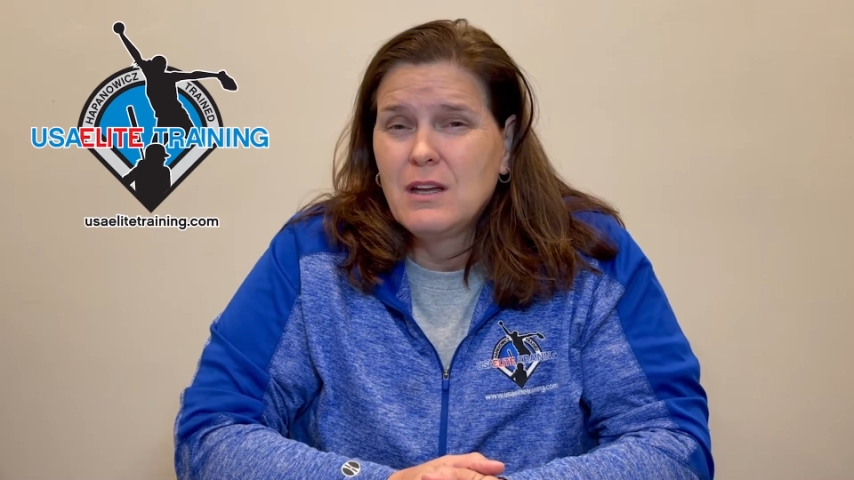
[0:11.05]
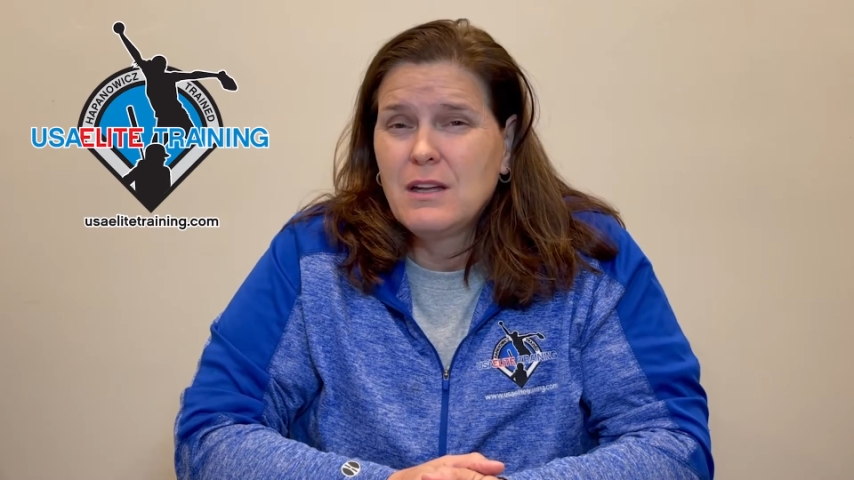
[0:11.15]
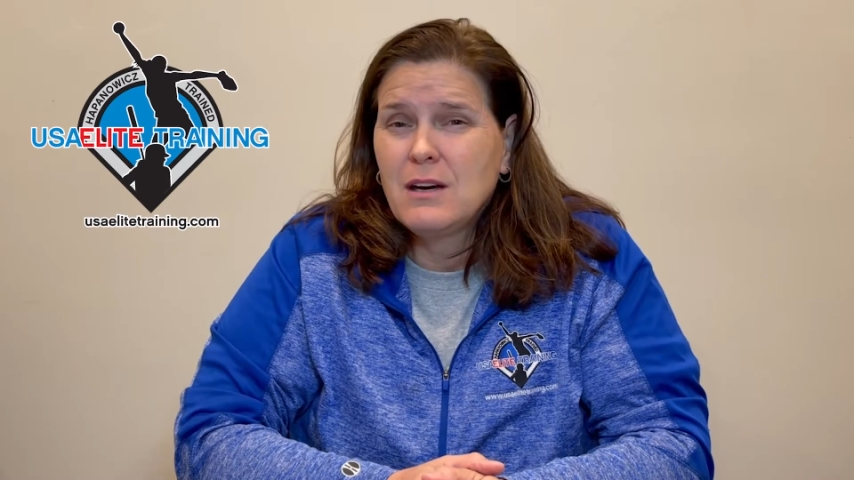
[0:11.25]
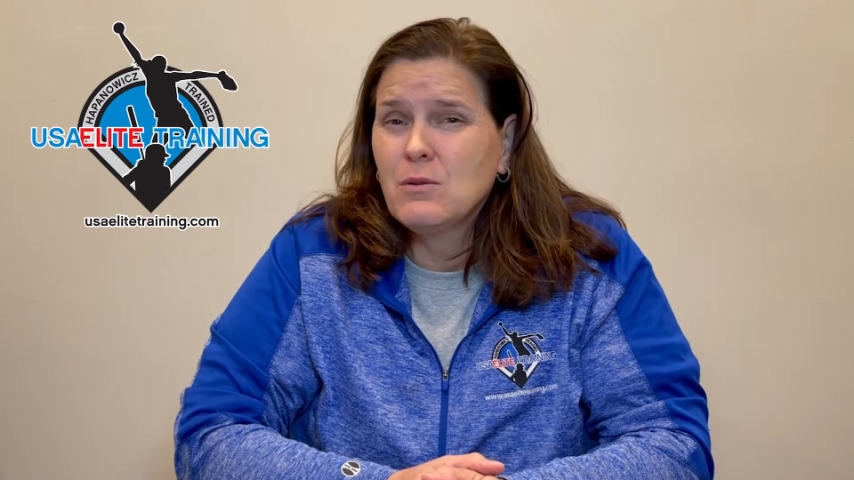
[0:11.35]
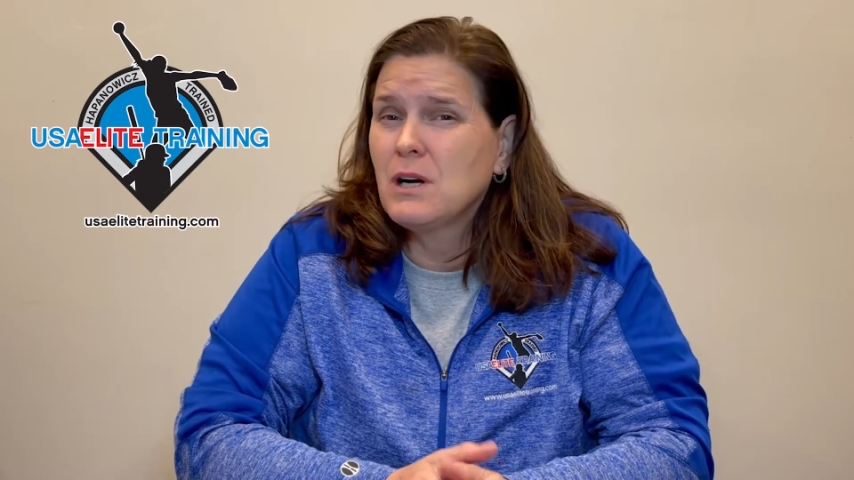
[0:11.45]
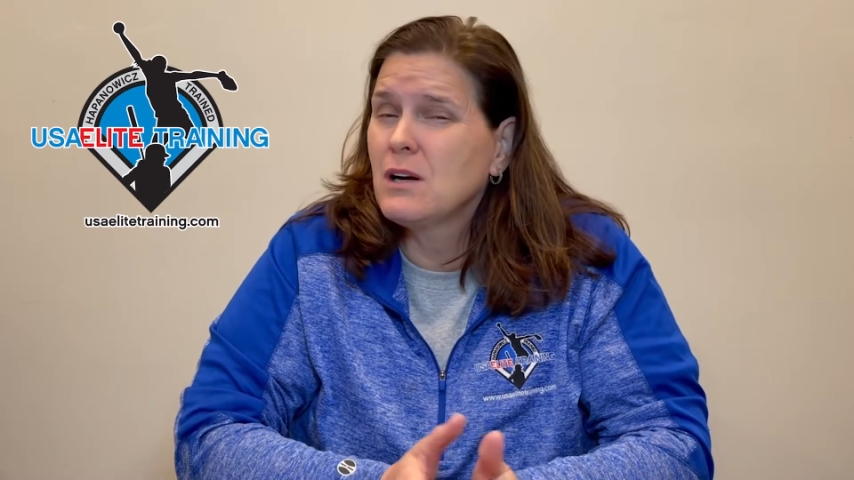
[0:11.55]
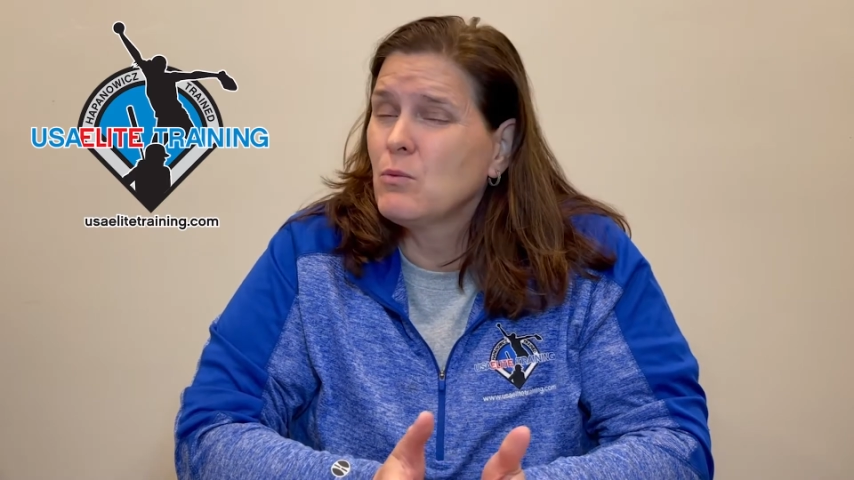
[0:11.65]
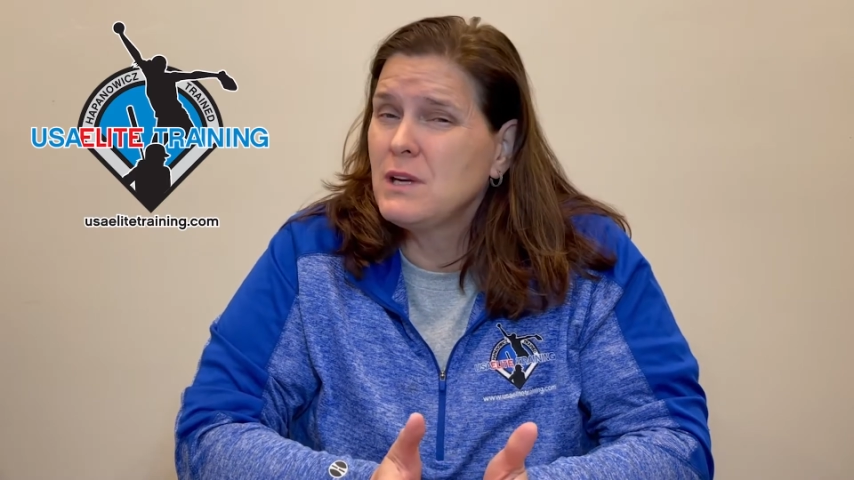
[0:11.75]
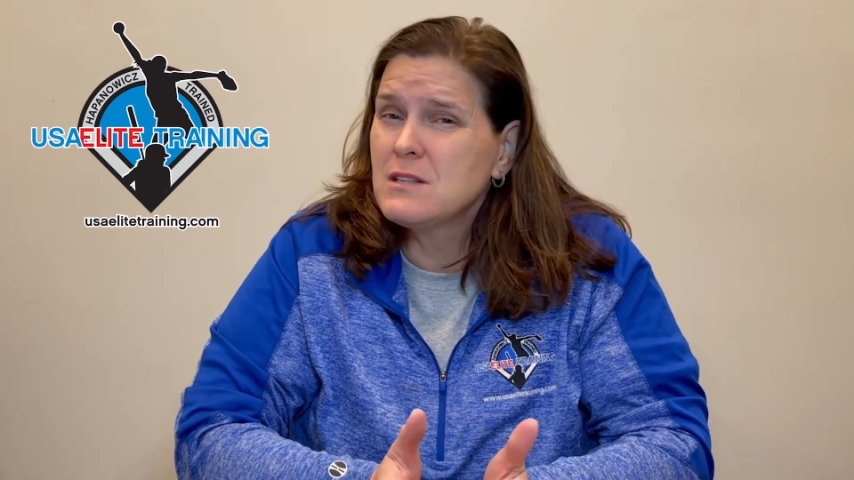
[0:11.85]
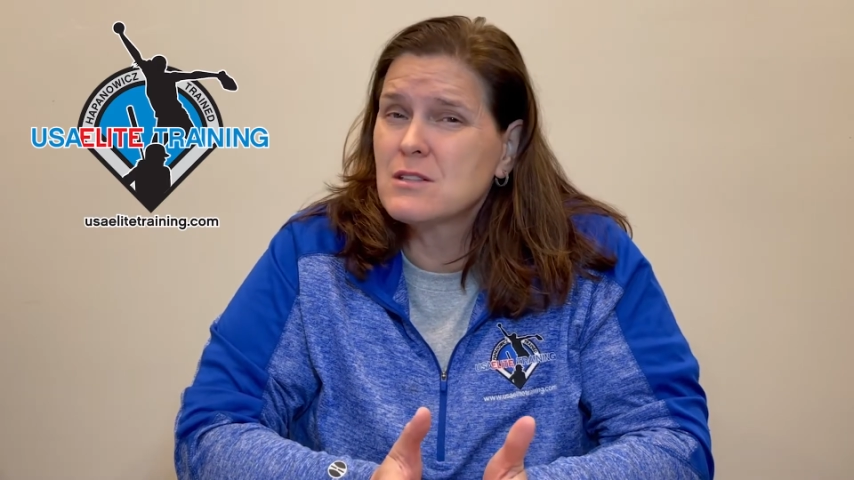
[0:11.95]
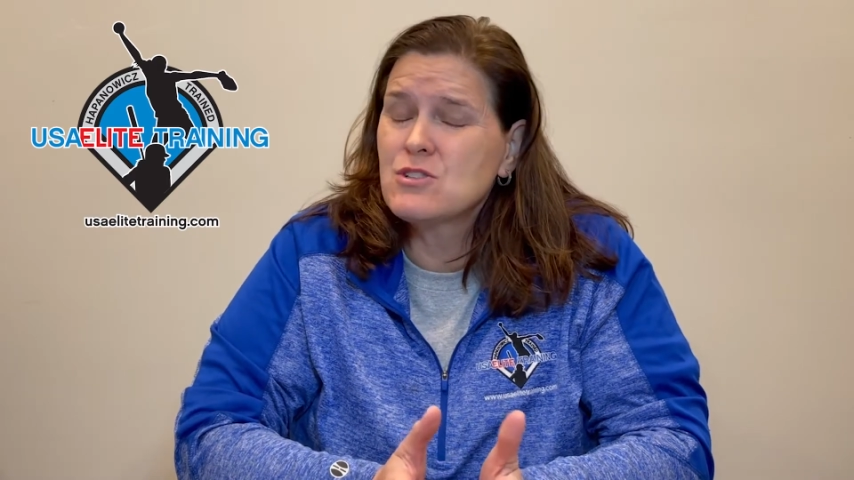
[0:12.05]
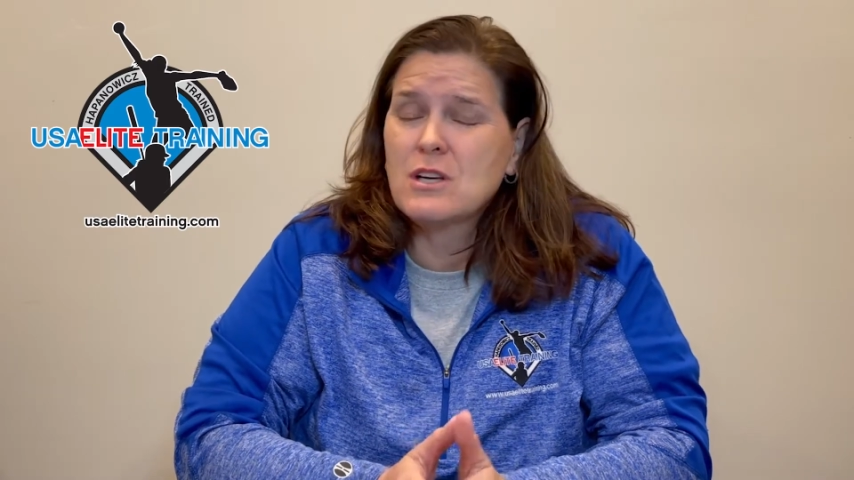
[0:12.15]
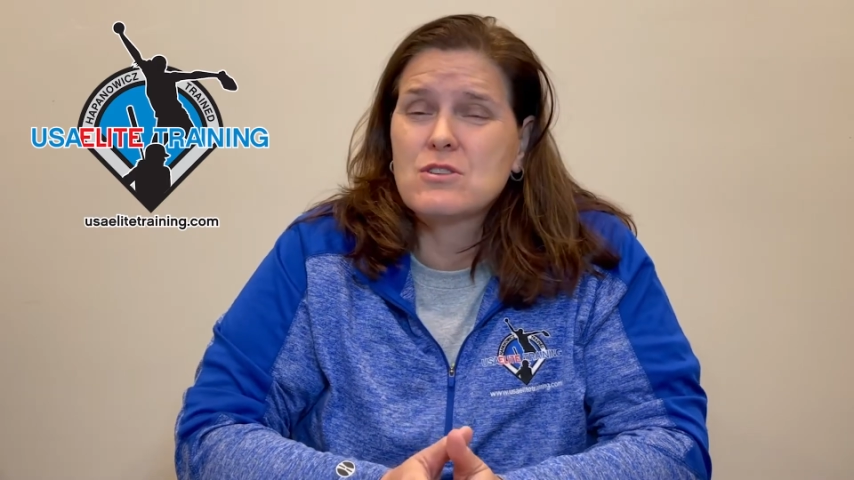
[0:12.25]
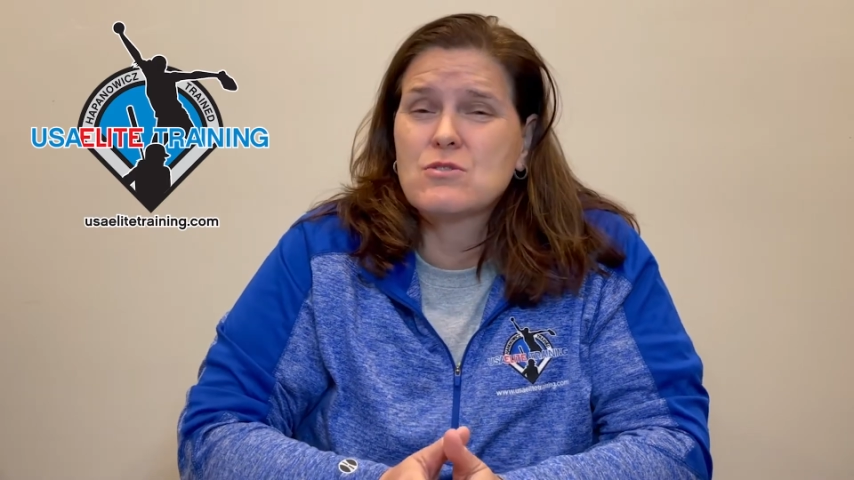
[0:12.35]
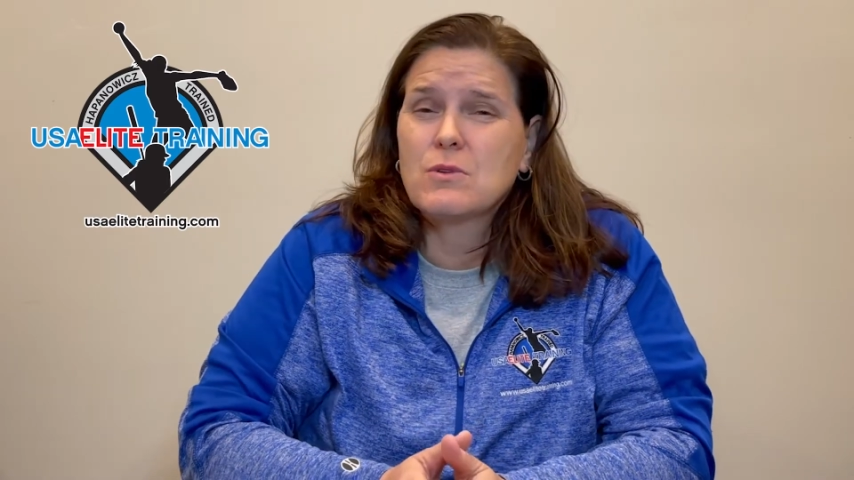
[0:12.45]
Now, we
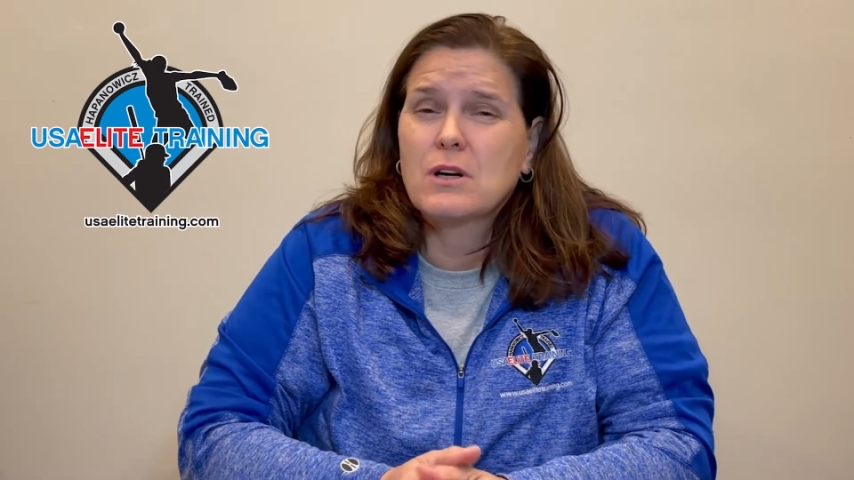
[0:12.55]
suggest to our